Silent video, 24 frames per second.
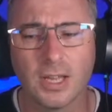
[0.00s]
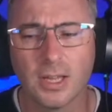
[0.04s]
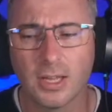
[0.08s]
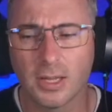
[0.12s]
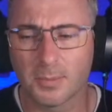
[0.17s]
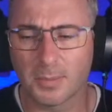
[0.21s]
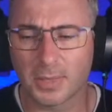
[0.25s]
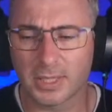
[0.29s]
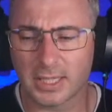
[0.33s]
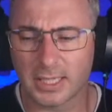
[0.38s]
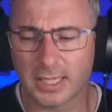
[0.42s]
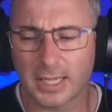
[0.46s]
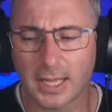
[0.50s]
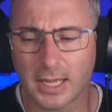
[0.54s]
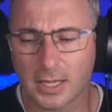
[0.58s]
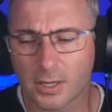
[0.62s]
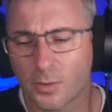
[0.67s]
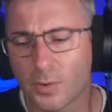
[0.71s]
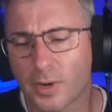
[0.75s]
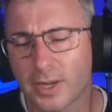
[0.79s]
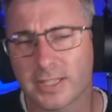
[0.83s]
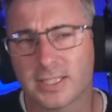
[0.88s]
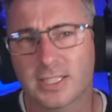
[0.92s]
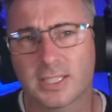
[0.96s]
But they are
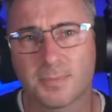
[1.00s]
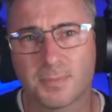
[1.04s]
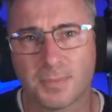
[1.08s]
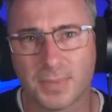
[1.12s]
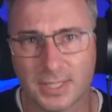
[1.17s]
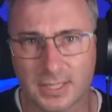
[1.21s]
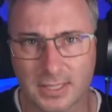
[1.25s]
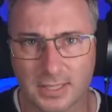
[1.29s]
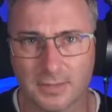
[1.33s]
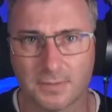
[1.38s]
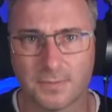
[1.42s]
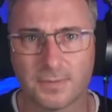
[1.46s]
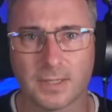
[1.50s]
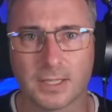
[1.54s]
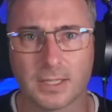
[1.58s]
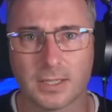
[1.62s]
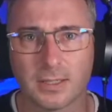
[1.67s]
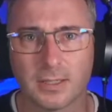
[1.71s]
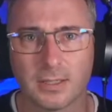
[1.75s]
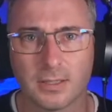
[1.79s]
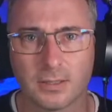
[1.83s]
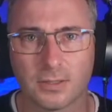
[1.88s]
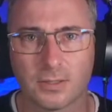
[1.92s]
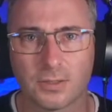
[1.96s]
quite specific
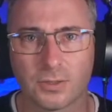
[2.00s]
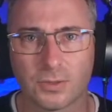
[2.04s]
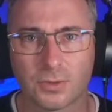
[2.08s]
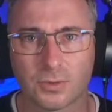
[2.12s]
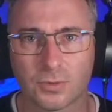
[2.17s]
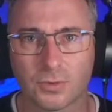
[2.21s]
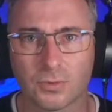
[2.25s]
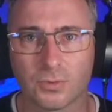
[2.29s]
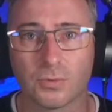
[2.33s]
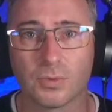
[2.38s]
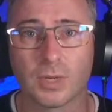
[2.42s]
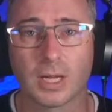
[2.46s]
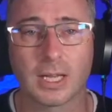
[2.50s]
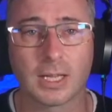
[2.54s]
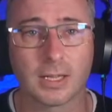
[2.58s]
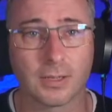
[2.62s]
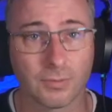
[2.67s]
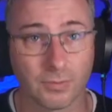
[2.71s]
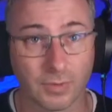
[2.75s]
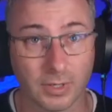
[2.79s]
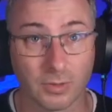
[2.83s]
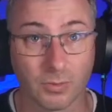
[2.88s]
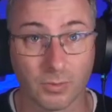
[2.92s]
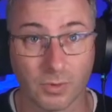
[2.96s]
to
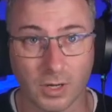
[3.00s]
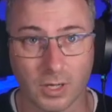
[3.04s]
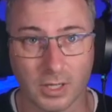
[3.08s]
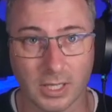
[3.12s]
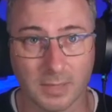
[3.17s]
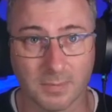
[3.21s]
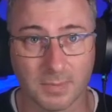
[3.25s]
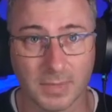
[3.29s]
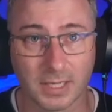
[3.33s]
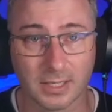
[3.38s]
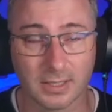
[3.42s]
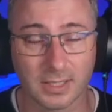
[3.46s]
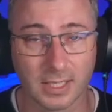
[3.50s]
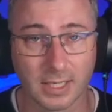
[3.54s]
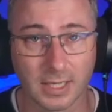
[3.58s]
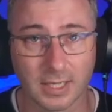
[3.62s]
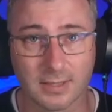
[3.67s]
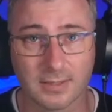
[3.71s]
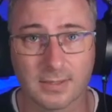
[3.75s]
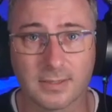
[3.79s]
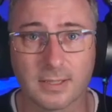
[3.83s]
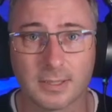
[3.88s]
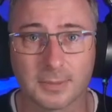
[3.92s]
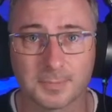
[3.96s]
renal colic being the
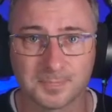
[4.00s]
answer.